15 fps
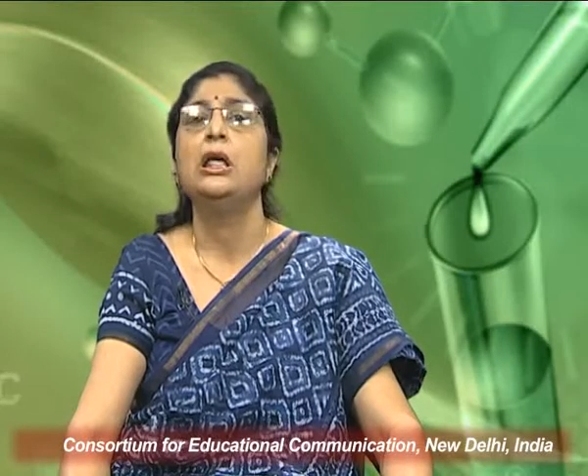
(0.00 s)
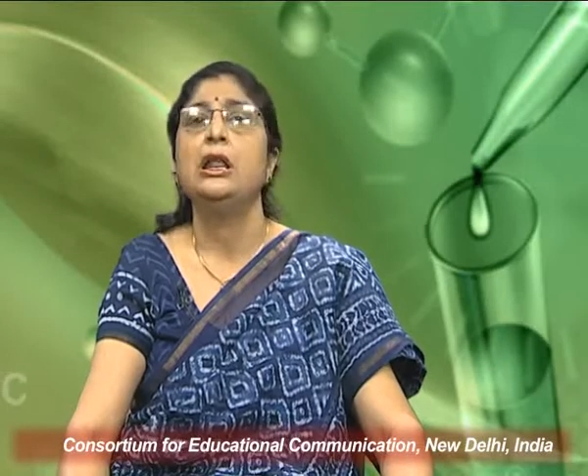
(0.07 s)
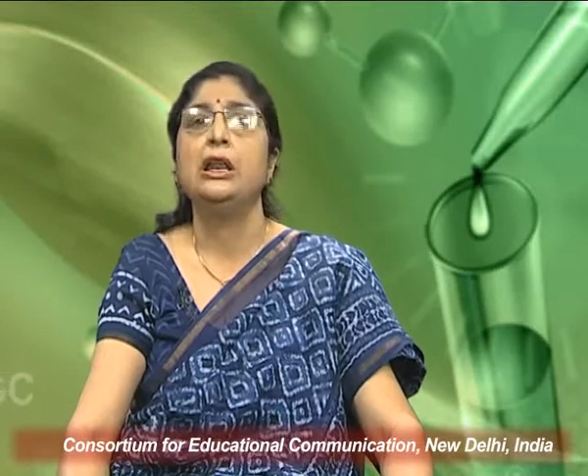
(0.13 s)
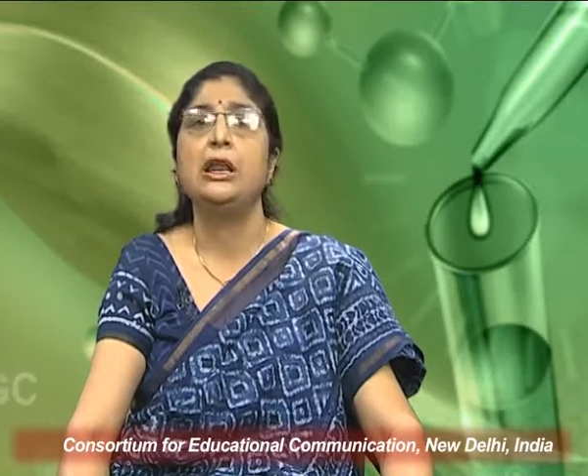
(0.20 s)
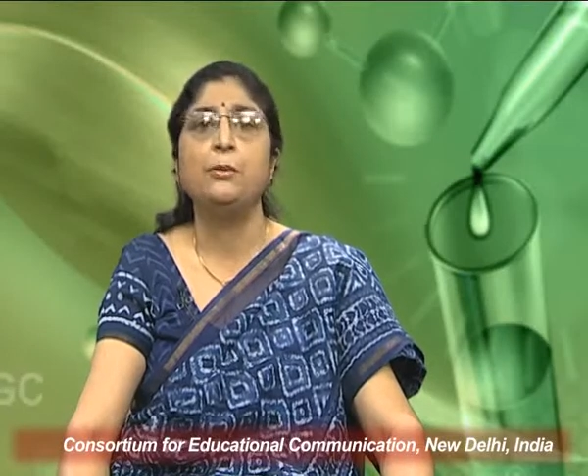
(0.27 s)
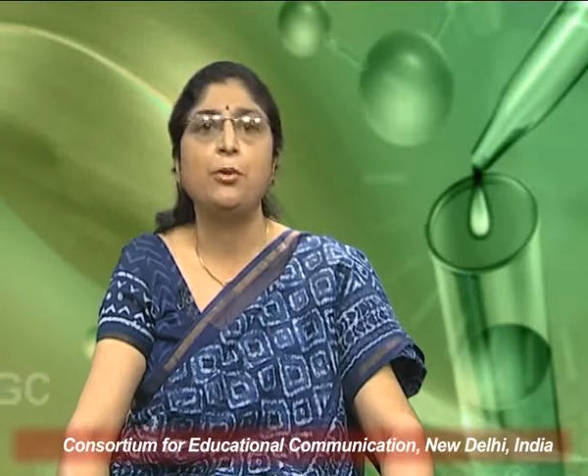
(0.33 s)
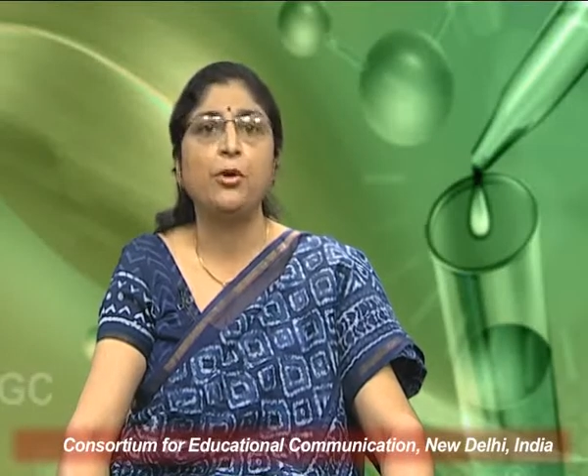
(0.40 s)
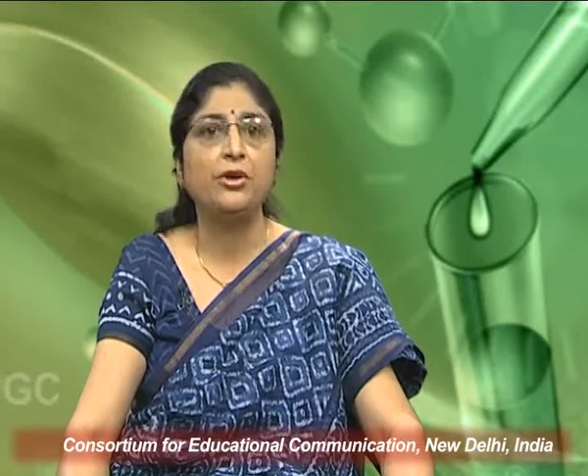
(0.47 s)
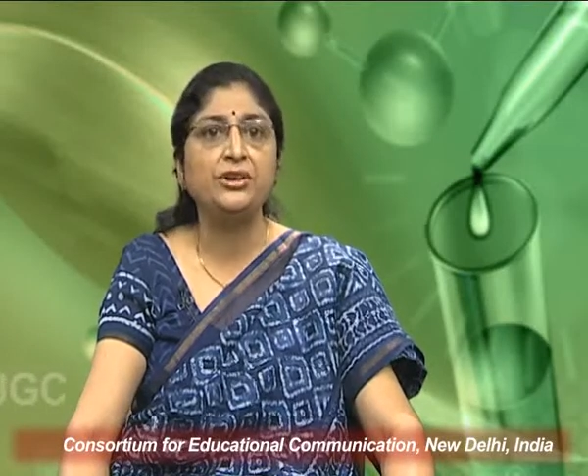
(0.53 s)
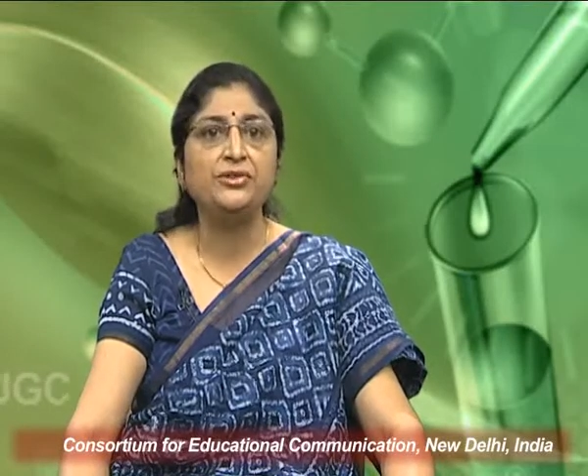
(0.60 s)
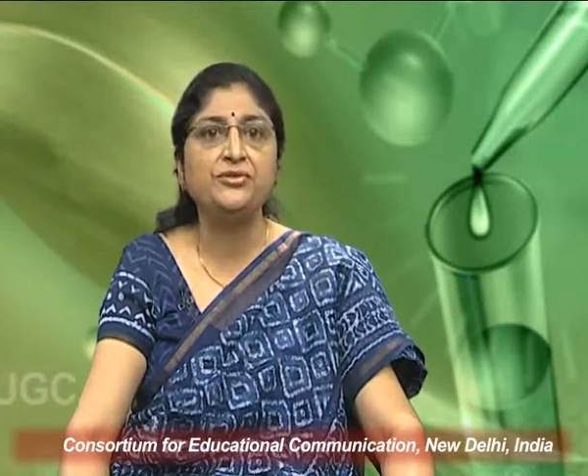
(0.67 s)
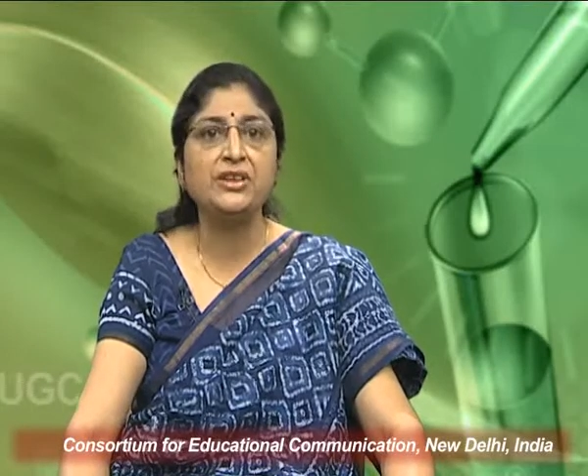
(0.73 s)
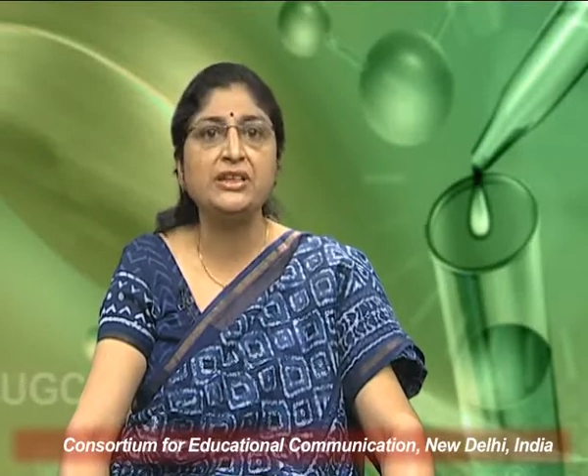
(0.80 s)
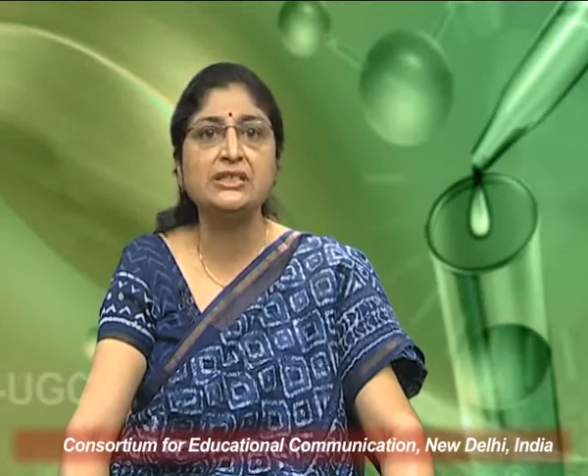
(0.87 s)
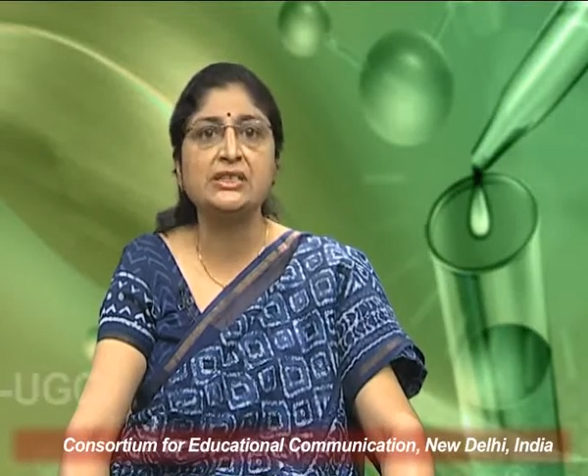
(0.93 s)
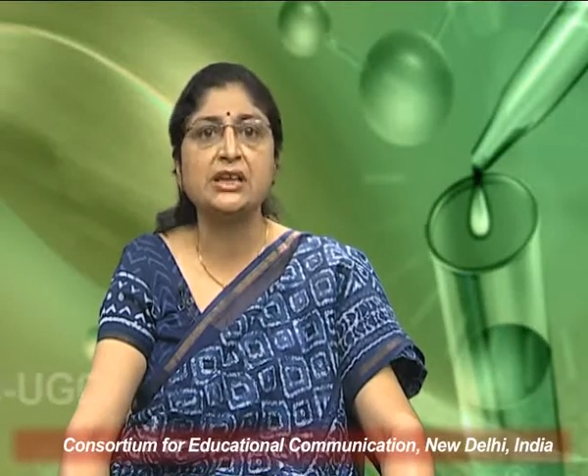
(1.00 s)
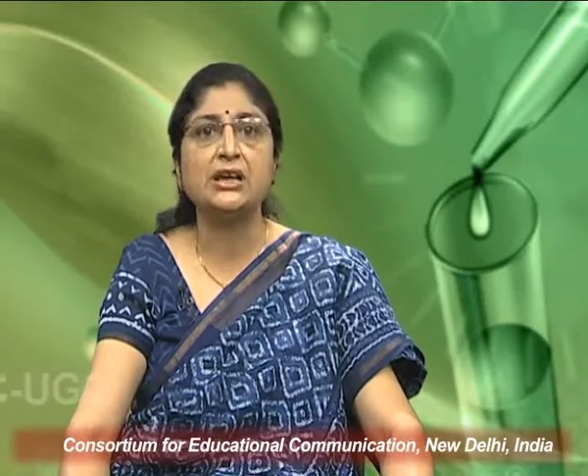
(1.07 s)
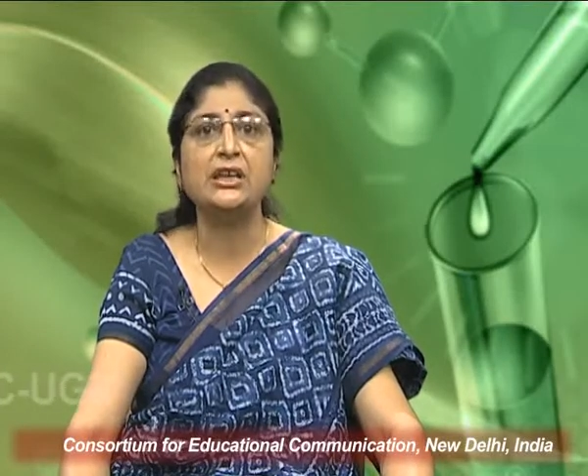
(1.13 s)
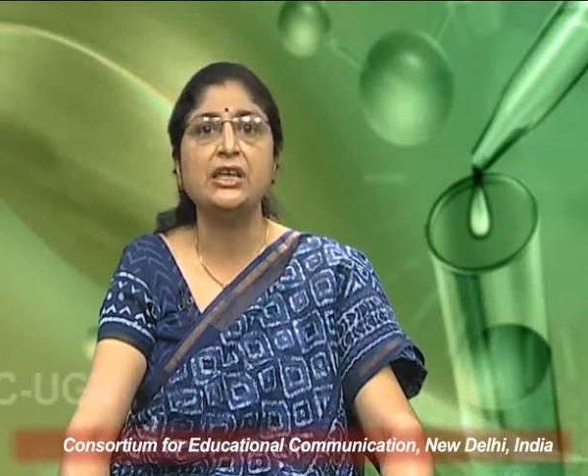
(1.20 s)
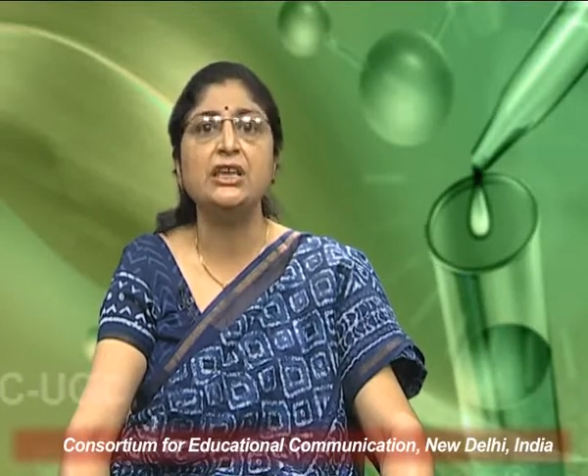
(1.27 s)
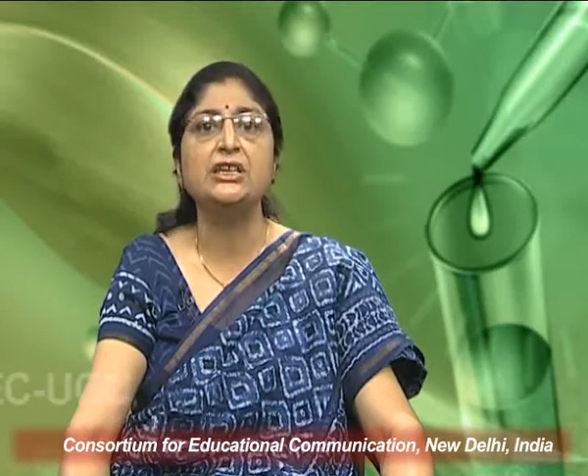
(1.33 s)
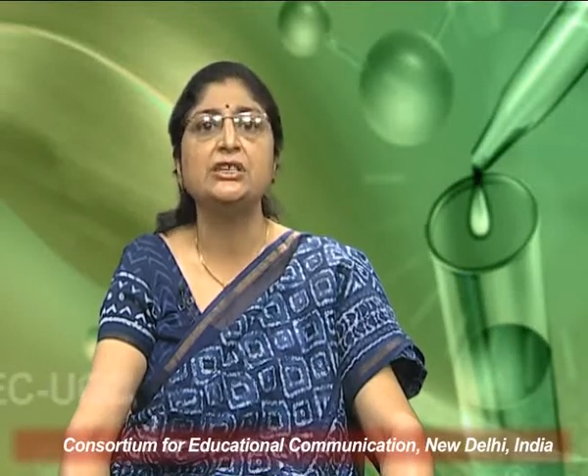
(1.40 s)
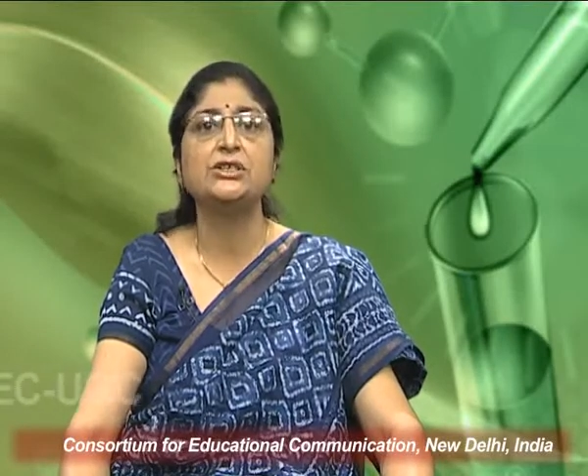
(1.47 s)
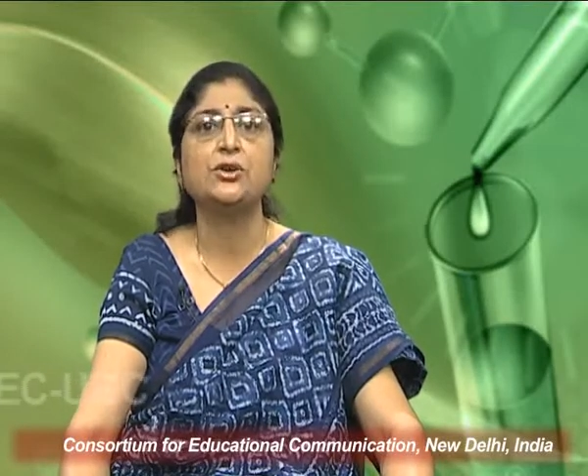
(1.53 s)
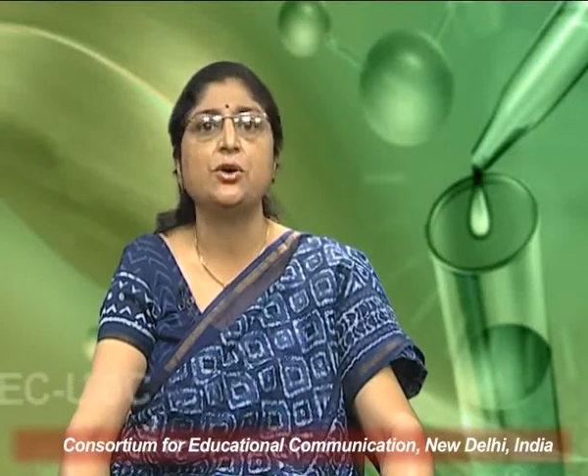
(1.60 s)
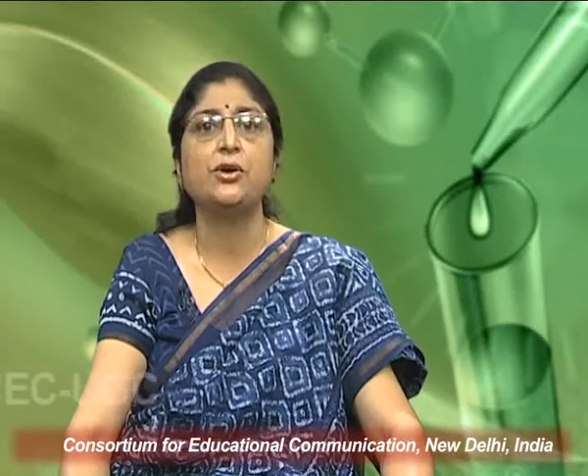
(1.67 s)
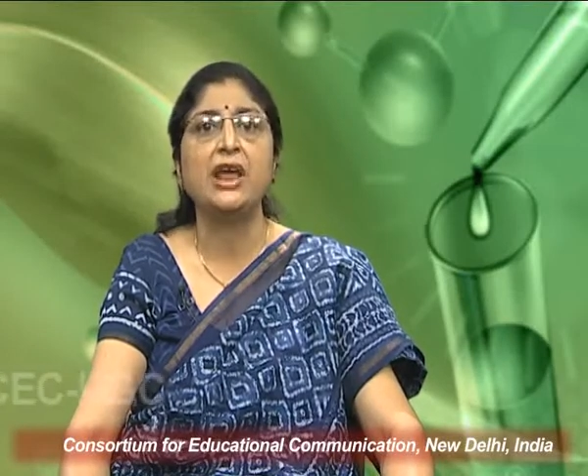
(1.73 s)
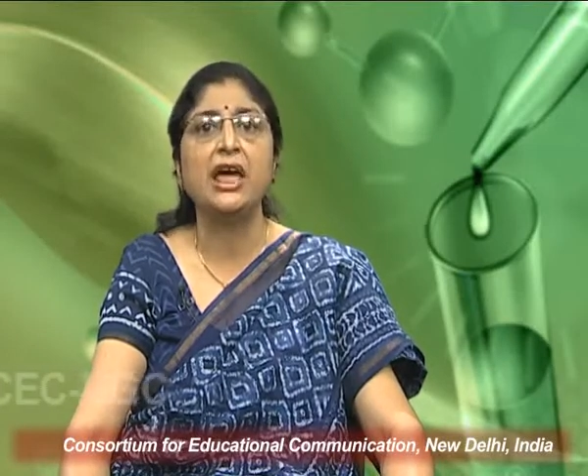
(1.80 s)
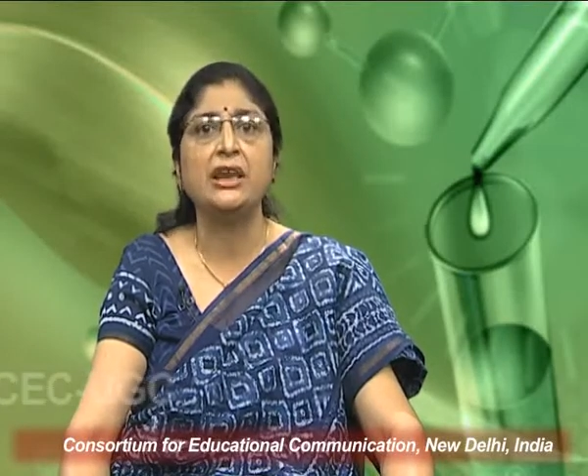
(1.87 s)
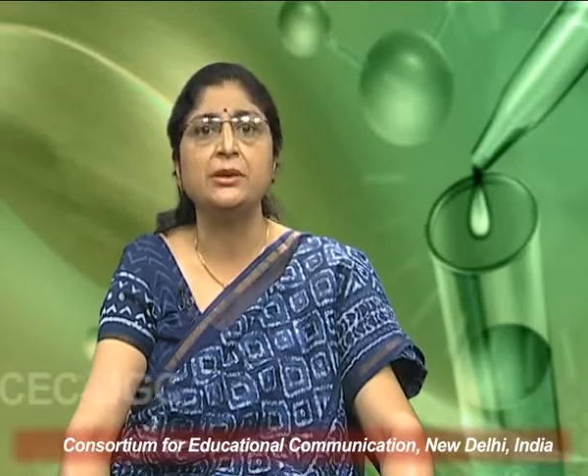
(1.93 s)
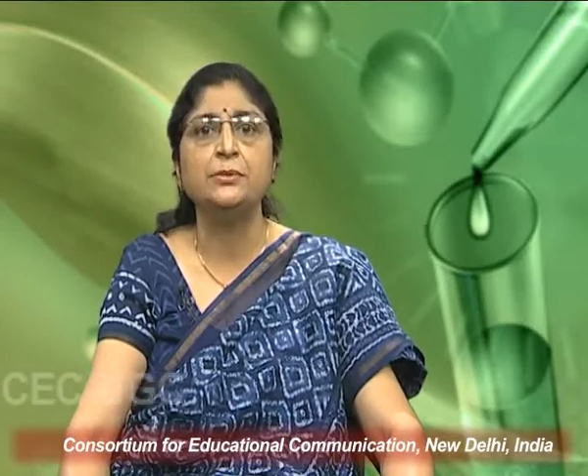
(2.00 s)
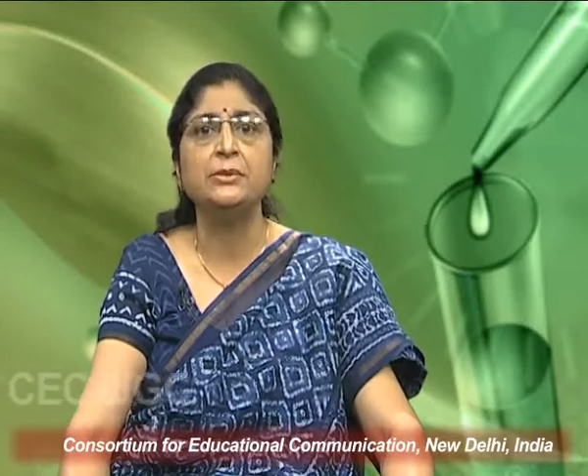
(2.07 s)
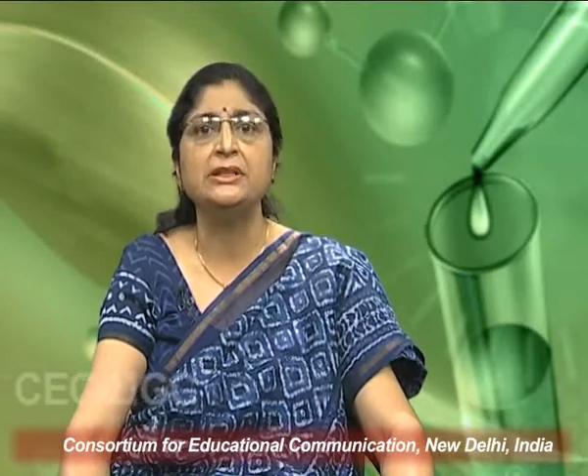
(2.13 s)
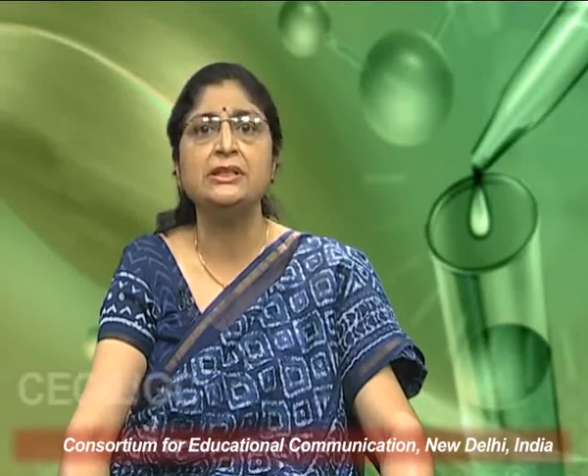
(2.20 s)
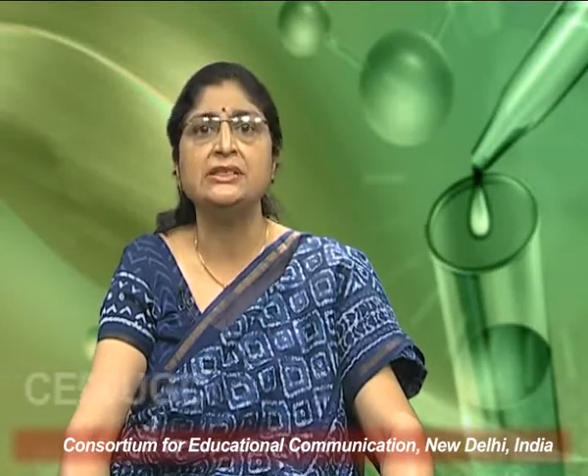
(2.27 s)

laboratory studies or animal